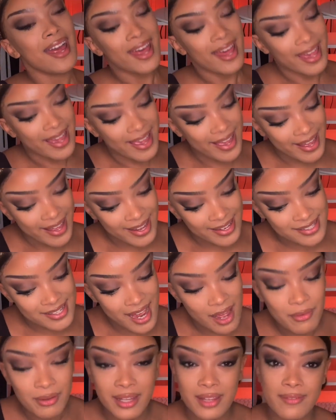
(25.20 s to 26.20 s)
And
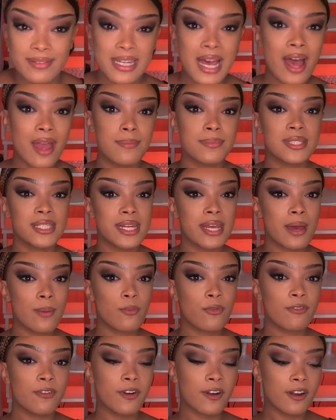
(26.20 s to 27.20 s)
I will leave a timestamp
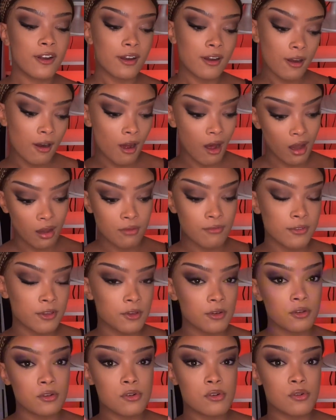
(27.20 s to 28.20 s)
for all of
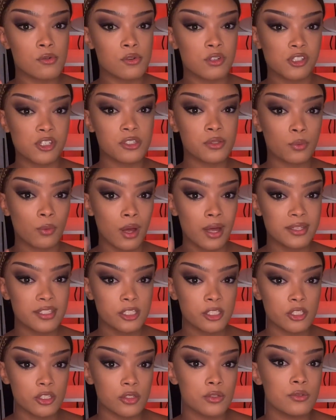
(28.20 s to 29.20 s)
you who just
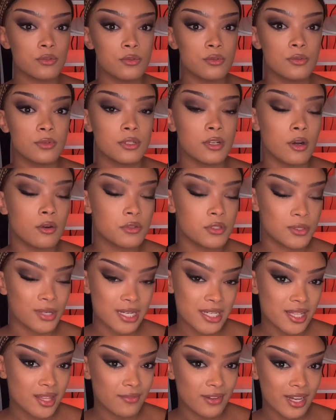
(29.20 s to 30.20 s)
want to go straight
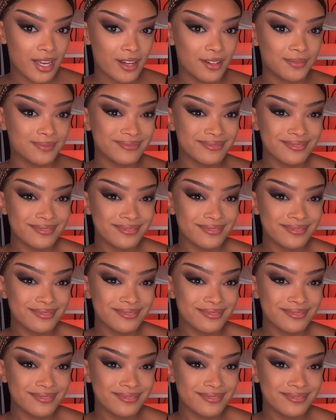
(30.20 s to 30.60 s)
to the video.